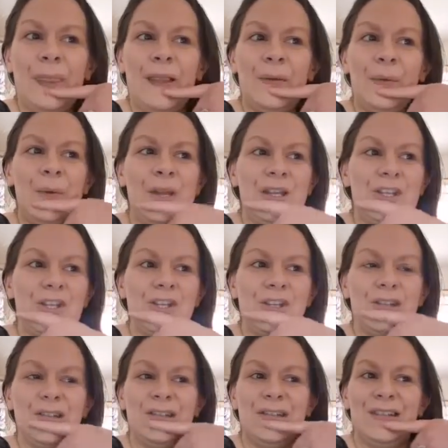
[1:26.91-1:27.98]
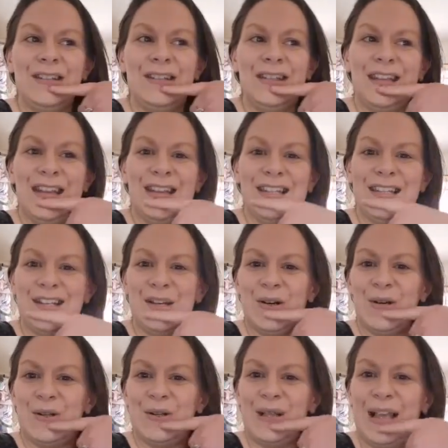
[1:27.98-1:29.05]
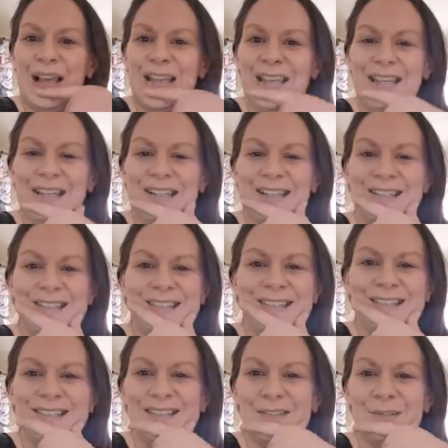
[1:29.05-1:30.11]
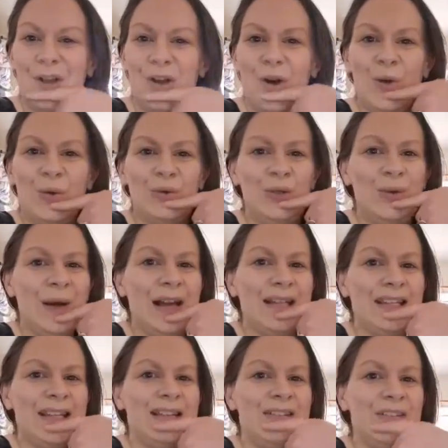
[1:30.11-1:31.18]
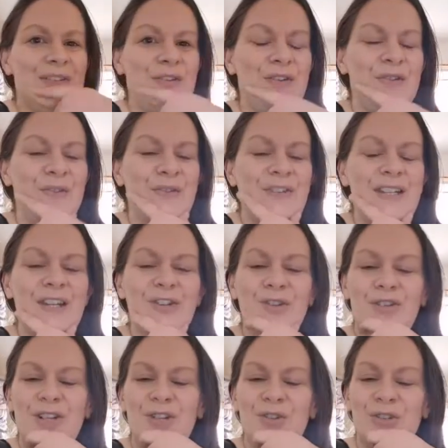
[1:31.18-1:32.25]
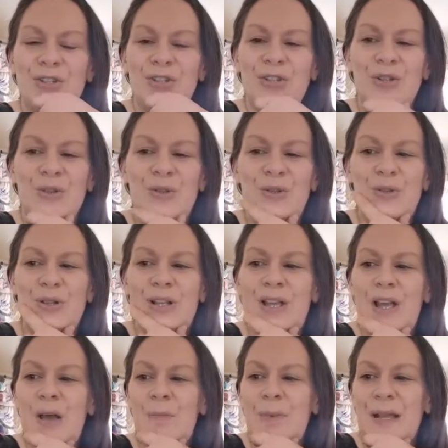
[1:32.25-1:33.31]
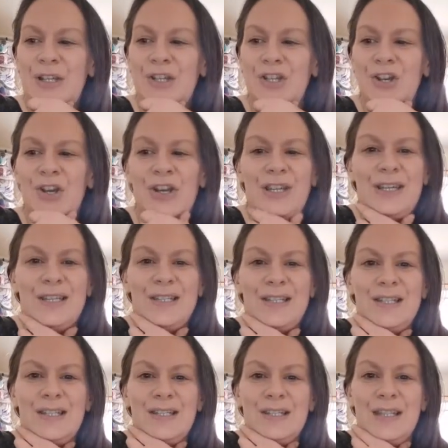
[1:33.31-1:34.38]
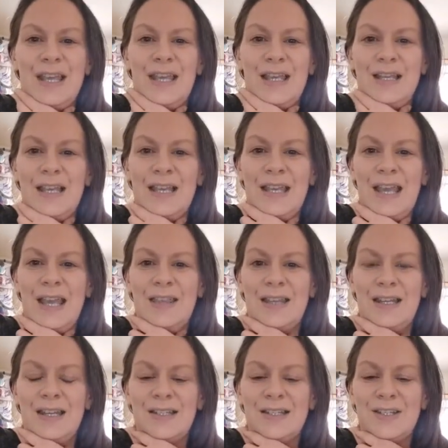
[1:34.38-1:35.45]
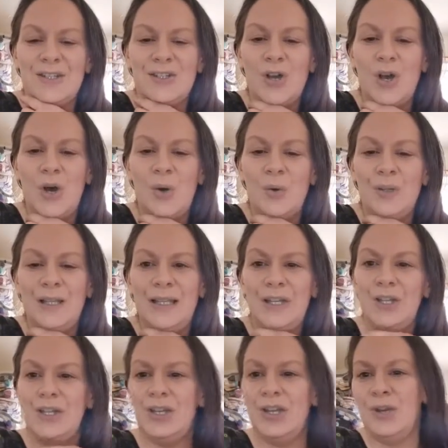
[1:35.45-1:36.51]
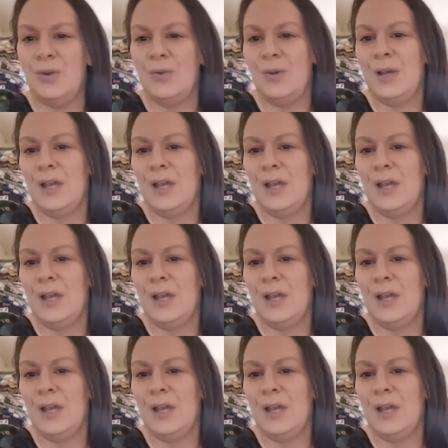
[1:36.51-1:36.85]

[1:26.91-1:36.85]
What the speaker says: which is a whole new idea. If you've sent your children to school by choice, then I get that it is a totally new